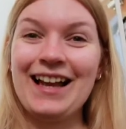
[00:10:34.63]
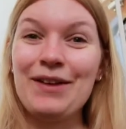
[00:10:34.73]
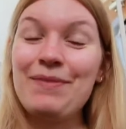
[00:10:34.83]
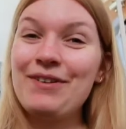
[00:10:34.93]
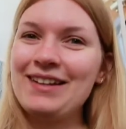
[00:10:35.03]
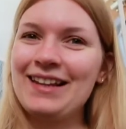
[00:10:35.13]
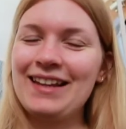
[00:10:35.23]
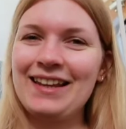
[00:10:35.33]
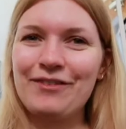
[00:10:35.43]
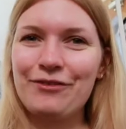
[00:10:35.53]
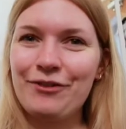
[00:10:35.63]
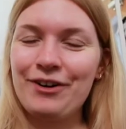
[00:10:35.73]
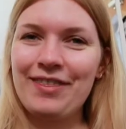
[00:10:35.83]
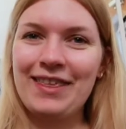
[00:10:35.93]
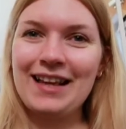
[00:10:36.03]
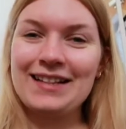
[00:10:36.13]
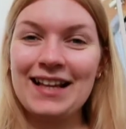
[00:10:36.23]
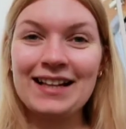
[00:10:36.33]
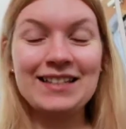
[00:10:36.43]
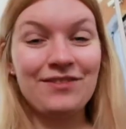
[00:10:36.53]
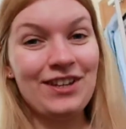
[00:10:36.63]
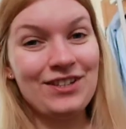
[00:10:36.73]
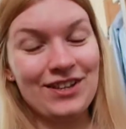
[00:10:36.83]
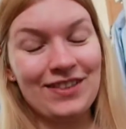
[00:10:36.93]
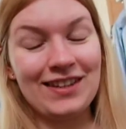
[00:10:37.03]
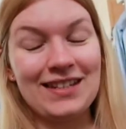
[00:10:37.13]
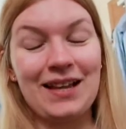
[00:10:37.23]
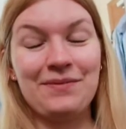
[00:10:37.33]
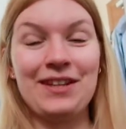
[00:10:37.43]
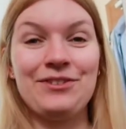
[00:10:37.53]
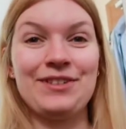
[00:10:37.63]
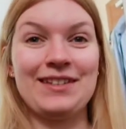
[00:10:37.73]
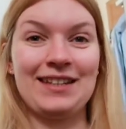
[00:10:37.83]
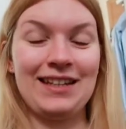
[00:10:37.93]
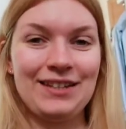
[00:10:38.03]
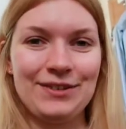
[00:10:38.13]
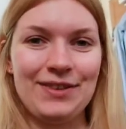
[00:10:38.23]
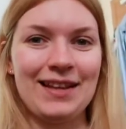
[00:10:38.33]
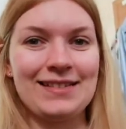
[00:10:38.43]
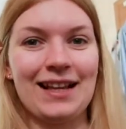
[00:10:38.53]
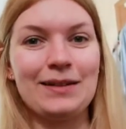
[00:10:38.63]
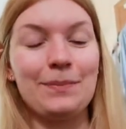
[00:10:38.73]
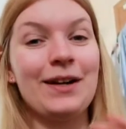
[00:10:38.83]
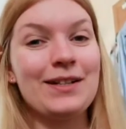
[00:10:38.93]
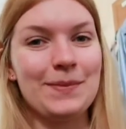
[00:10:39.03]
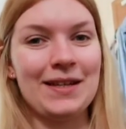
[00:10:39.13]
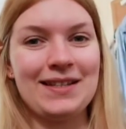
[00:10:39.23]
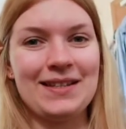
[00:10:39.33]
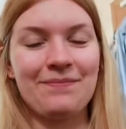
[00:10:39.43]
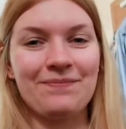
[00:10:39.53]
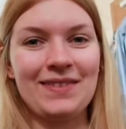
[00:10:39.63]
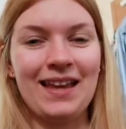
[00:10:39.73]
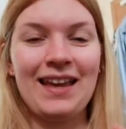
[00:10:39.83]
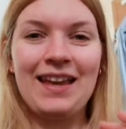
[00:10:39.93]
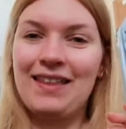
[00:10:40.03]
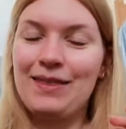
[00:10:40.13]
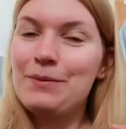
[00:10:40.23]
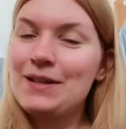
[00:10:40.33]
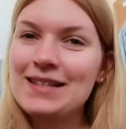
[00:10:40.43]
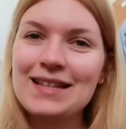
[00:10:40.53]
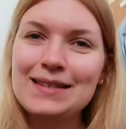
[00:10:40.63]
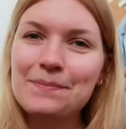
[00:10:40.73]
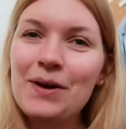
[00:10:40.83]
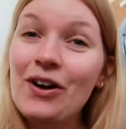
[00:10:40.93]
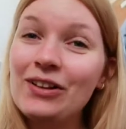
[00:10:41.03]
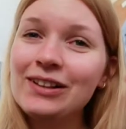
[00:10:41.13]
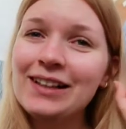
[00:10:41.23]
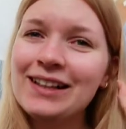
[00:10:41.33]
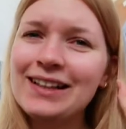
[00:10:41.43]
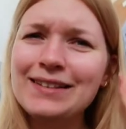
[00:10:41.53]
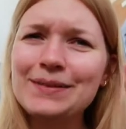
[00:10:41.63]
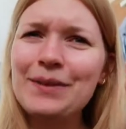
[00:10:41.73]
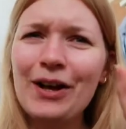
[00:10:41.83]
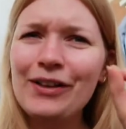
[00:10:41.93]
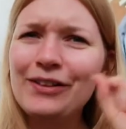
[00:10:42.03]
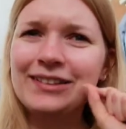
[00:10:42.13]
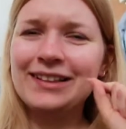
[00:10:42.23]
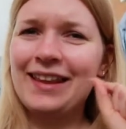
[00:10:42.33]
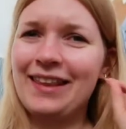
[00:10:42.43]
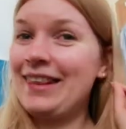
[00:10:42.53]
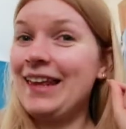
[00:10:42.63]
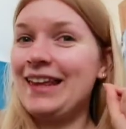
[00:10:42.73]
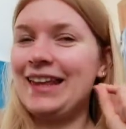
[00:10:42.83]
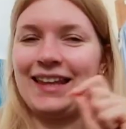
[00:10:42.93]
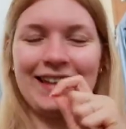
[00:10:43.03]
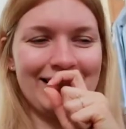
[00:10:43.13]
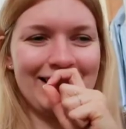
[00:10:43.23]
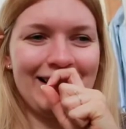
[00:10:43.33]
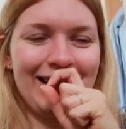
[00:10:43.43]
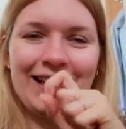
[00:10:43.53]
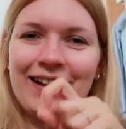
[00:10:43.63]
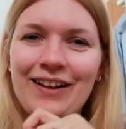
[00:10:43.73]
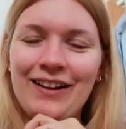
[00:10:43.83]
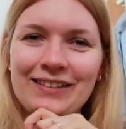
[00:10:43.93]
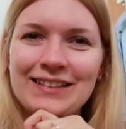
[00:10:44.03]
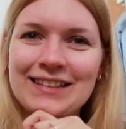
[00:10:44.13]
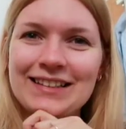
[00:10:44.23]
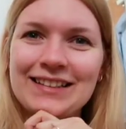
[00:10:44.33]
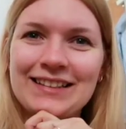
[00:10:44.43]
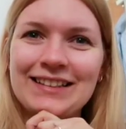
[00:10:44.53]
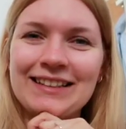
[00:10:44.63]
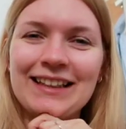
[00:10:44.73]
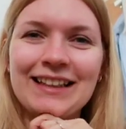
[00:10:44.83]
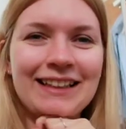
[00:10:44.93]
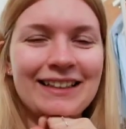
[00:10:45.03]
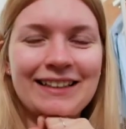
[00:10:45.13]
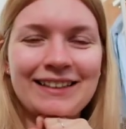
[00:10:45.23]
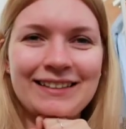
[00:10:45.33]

apparently for the exact division that I'm interested into, the exact department, there was a small thingy called like